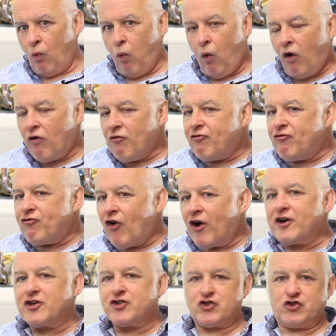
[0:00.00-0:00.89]
What
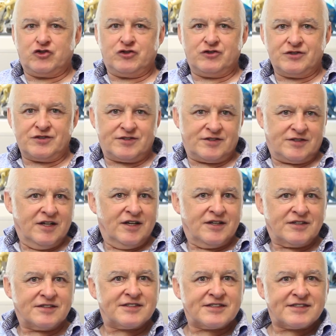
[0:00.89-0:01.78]
functions
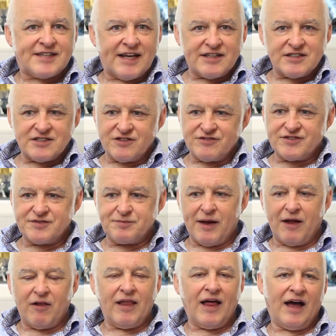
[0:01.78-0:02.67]
does the sense of
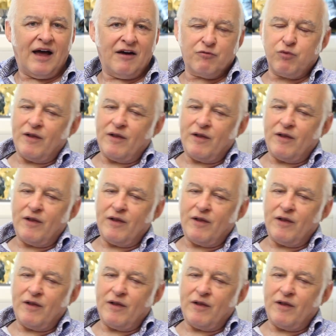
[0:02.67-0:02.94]
smell have?